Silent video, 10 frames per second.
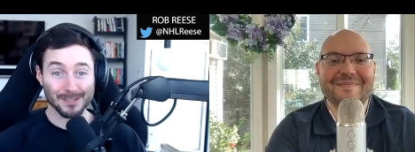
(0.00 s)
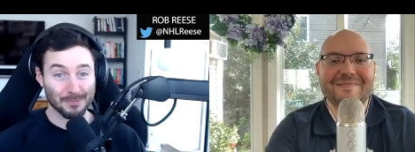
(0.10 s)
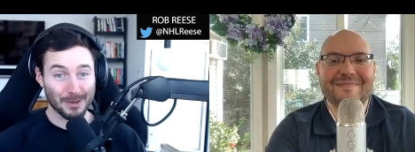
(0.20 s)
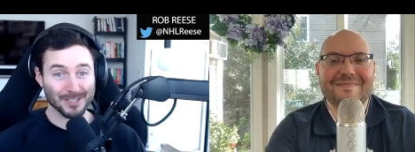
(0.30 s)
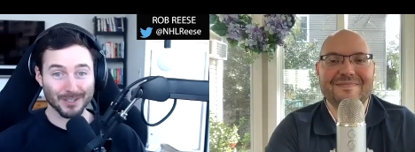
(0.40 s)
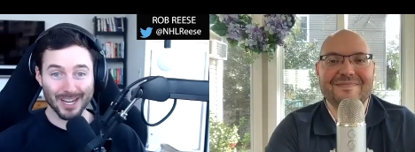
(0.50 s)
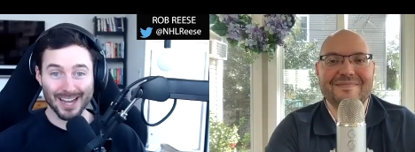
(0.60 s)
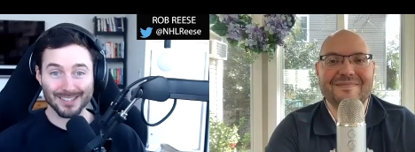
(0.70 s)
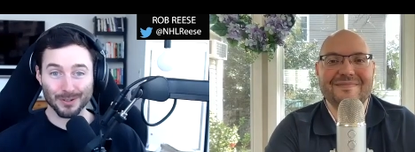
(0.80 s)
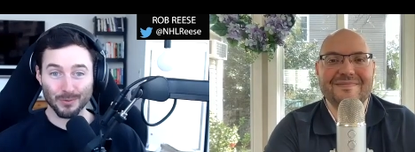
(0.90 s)
Speaker 1: Spencer
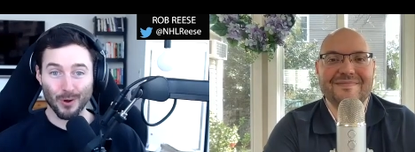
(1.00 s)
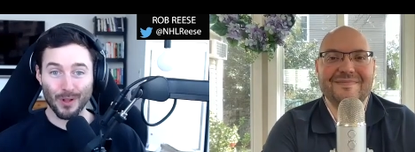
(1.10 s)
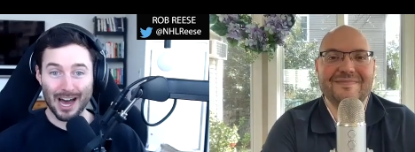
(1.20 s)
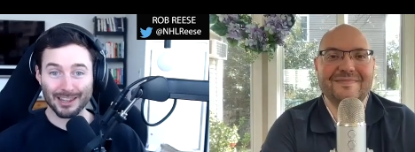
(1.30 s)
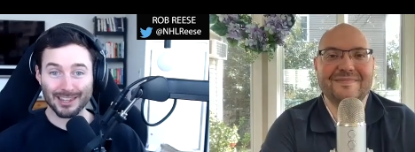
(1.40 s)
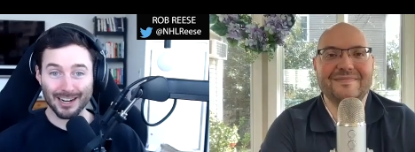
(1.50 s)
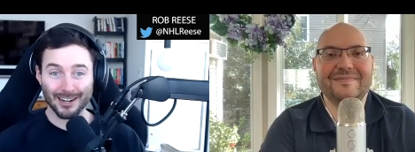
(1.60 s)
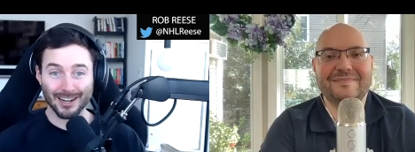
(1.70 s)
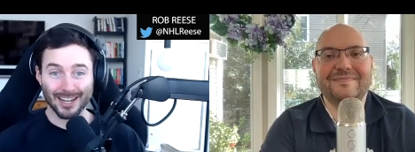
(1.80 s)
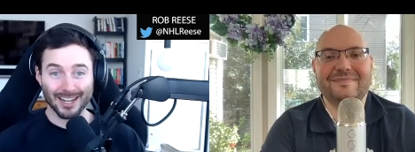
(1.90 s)
Knight to roll out
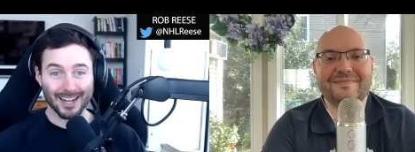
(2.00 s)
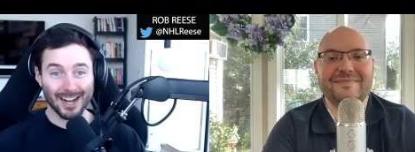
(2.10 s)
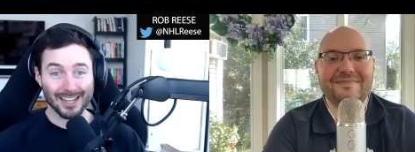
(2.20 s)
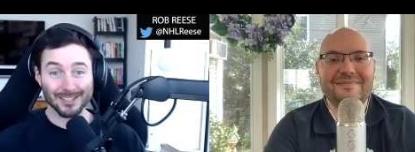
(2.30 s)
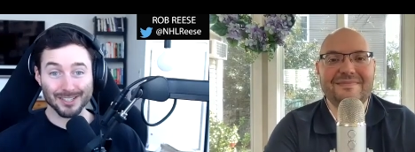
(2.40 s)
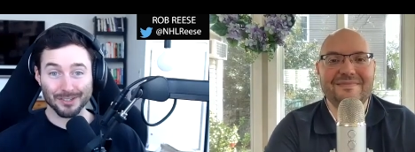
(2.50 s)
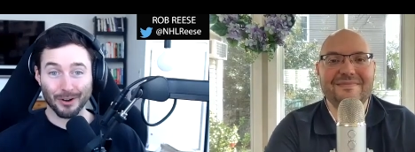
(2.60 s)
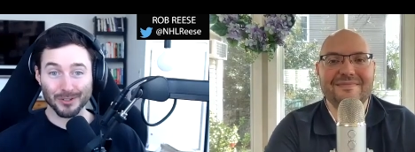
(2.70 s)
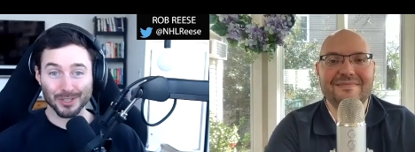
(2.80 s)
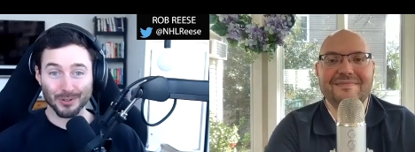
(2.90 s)
there uh, in the
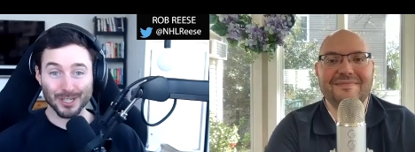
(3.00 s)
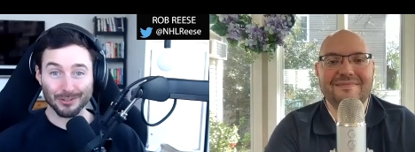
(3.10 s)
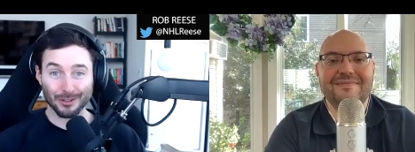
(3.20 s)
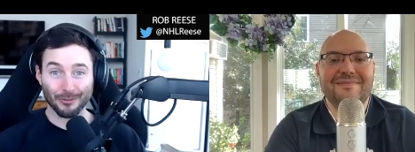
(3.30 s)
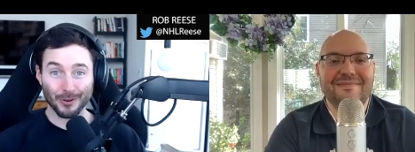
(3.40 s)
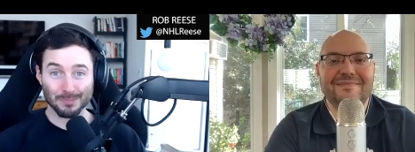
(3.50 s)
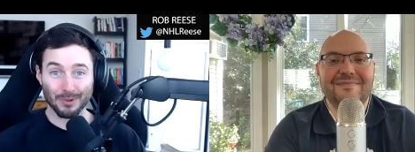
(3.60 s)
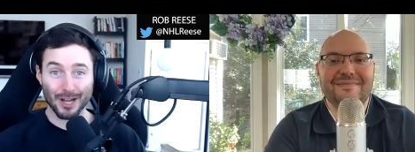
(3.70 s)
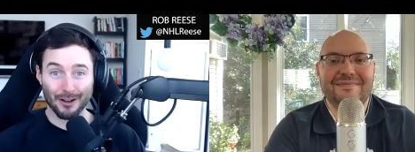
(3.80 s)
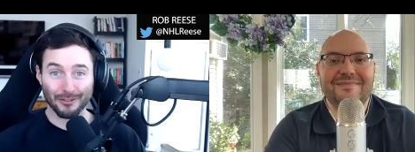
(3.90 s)
starters crease for the
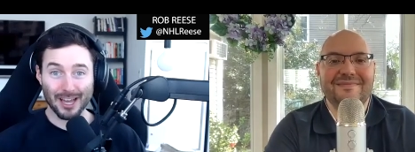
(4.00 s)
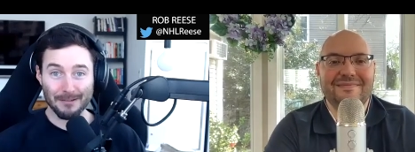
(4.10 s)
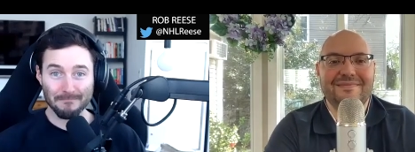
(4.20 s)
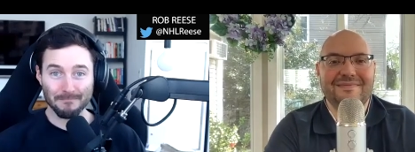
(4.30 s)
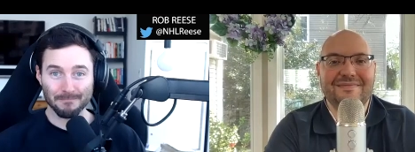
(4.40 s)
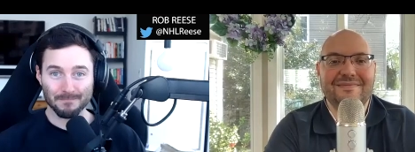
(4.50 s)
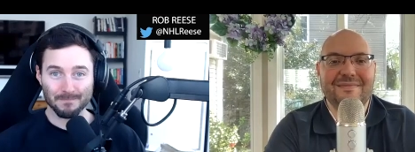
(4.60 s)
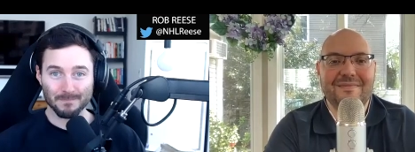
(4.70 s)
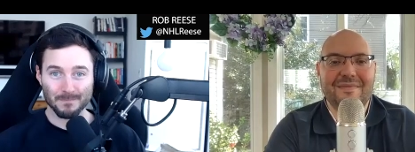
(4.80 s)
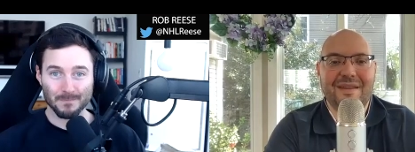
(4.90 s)
first playoff game.
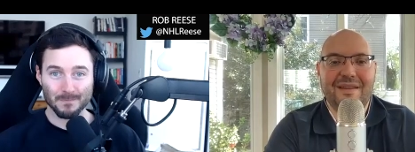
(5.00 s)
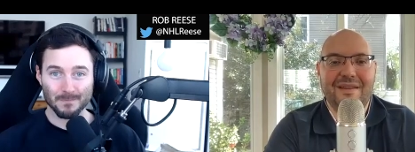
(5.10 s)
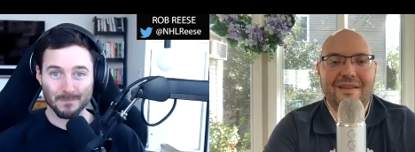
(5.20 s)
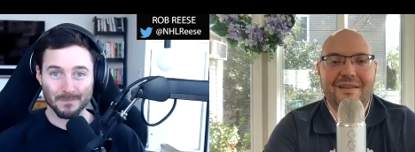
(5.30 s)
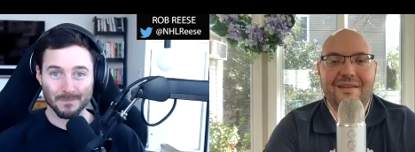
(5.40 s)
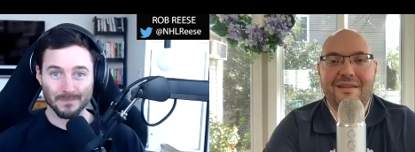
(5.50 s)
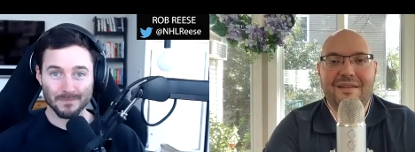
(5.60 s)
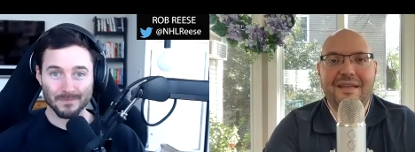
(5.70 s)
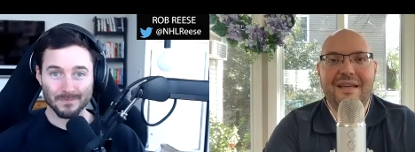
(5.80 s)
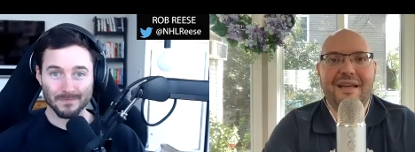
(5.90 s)

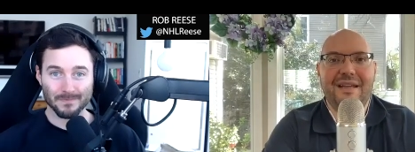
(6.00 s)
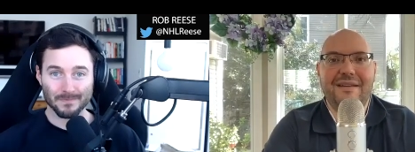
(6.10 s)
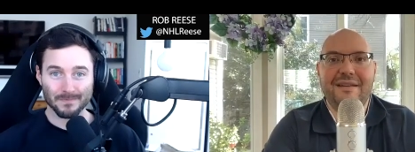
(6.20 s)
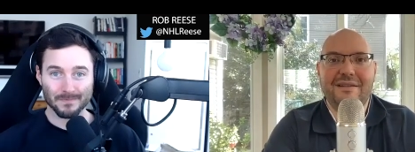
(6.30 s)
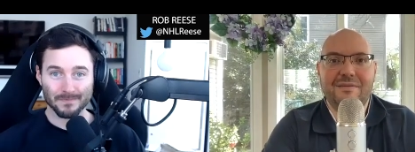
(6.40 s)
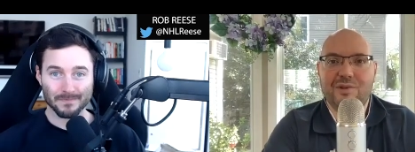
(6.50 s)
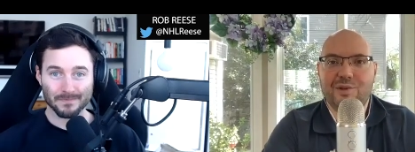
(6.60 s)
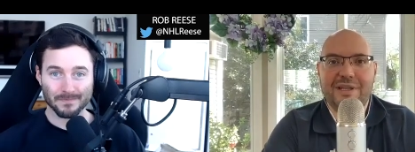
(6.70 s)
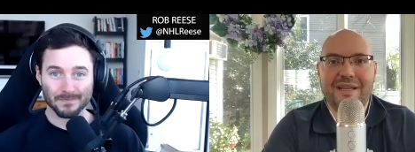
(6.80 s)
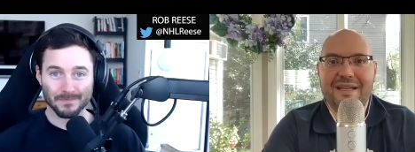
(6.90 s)
Speaker 2: Yeah, and
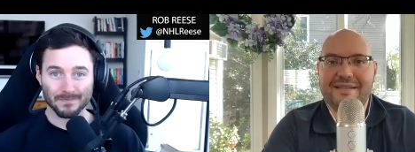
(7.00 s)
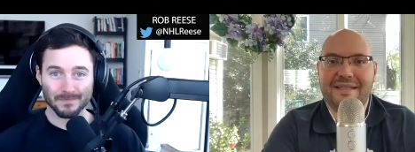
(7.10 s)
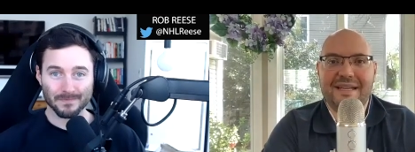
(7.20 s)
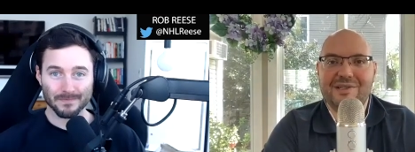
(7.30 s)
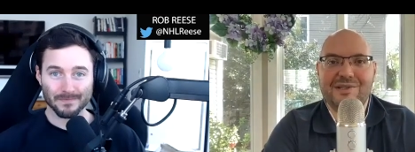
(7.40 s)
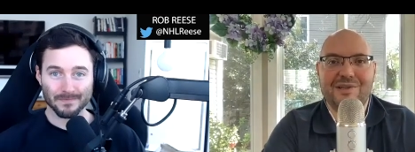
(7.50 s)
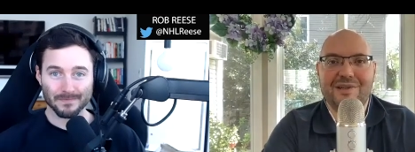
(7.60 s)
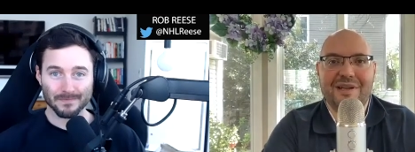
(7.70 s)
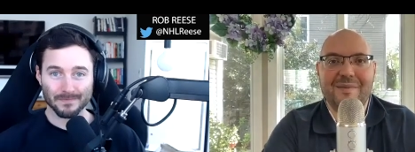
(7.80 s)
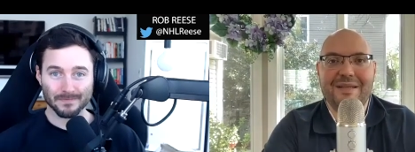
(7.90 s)
looking ahead to next
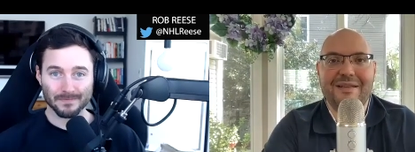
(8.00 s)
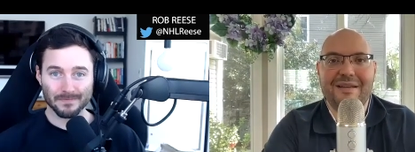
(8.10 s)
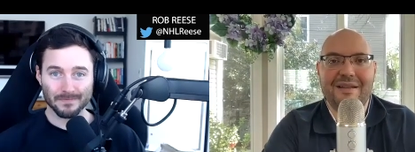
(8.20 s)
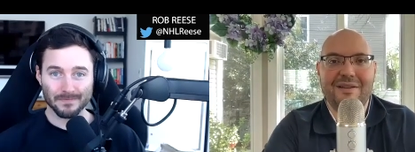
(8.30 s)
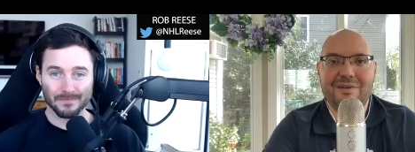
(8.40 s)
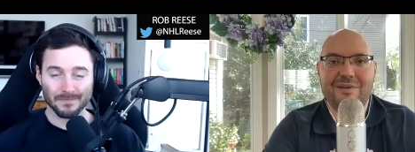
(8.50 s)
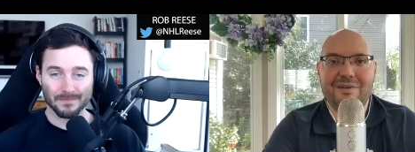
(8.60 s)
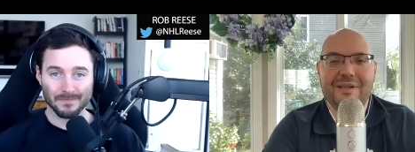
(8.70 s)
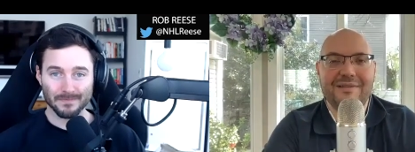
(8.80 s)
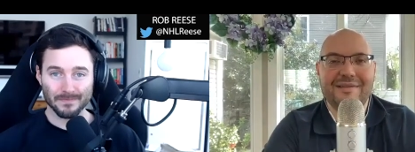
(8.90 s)
year, I mean, you
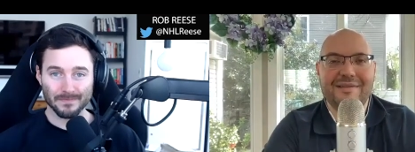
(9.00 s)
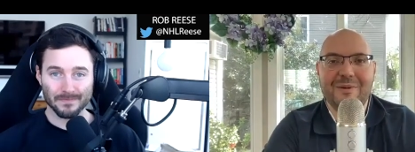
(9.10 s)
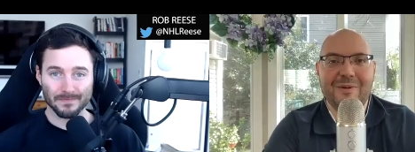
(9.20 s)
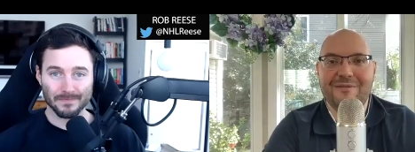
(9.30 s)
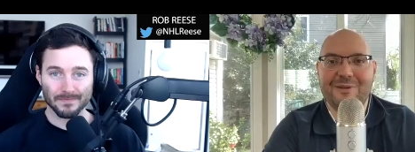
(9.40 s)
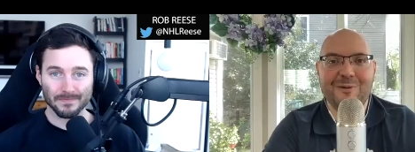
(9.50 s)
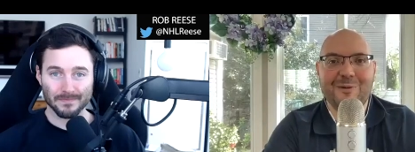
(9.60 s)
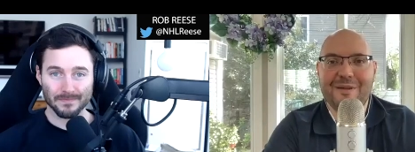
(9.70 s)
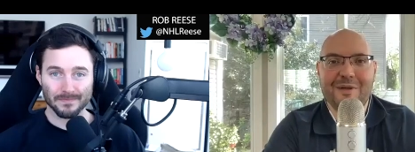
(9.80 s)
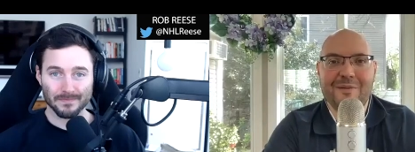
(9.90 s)
can say whatever you
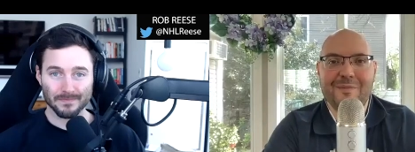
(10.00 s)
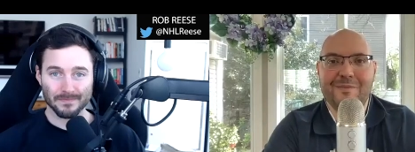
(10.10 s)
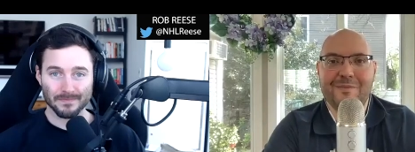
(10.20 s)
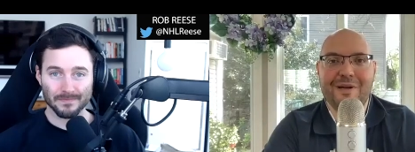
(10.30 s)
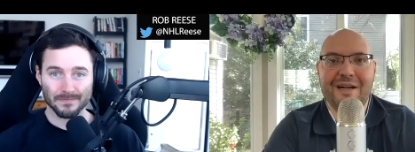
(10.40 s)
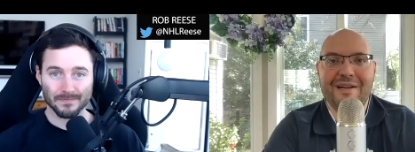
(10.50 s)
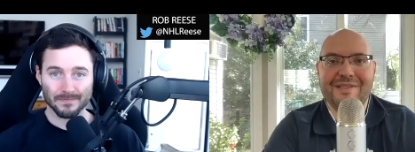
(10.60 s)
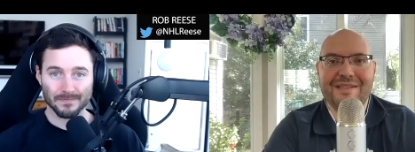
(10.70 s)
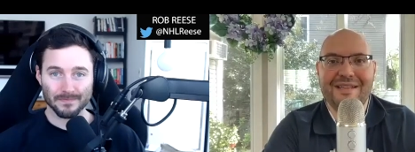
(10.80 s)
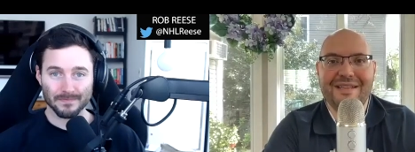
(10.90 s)
want about
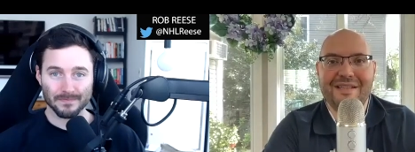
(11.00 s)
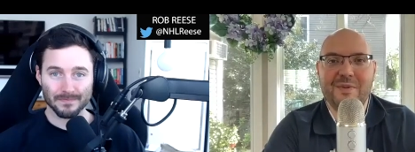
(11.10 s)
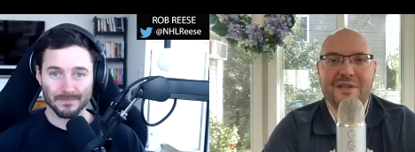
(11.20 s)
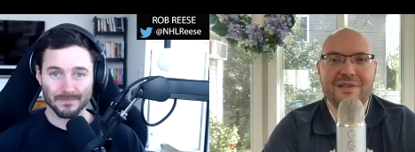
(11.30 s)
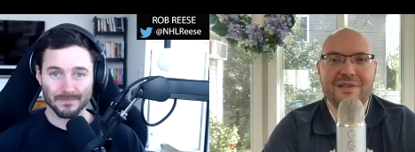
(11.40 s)
Bobrovsky. He's been a little